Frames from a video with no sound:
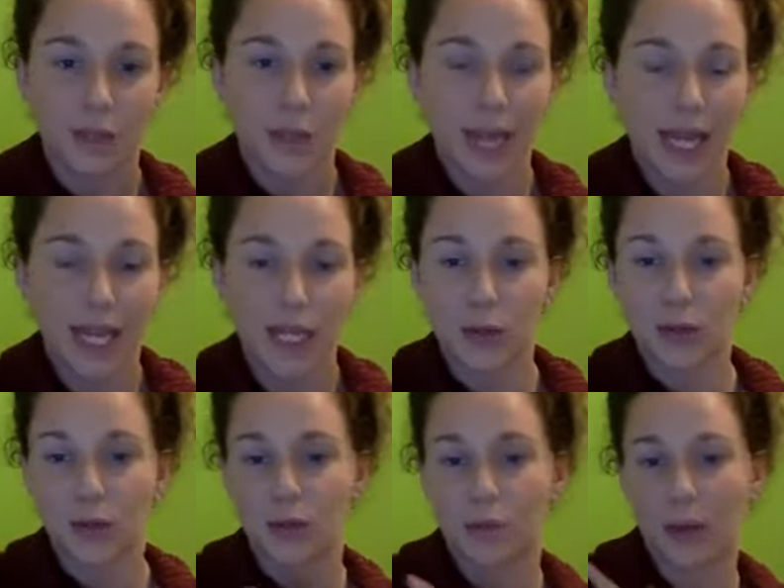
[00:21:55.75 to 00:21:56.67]
pain
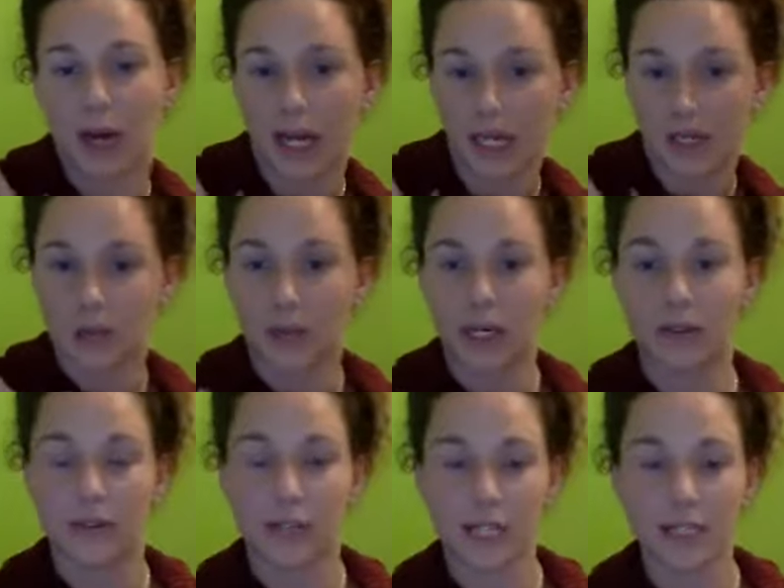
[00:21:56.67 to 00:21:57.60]
or bite or
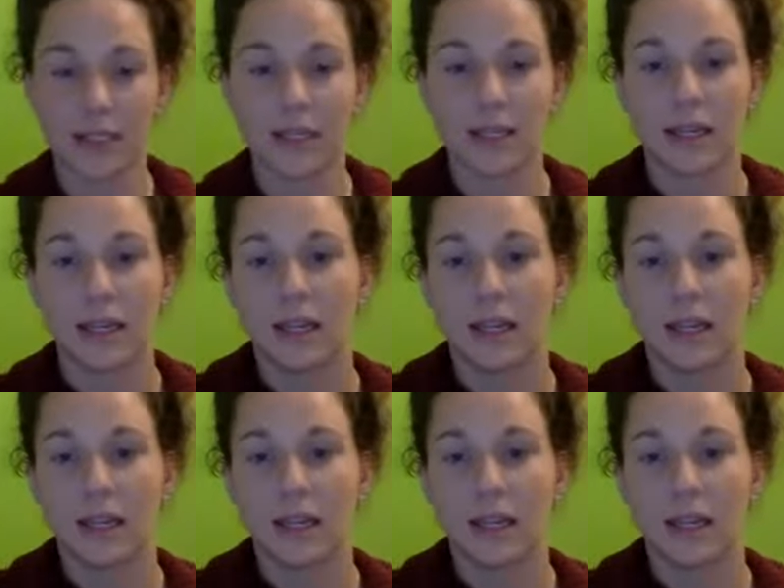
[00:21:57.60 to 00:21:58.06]
whatever it is.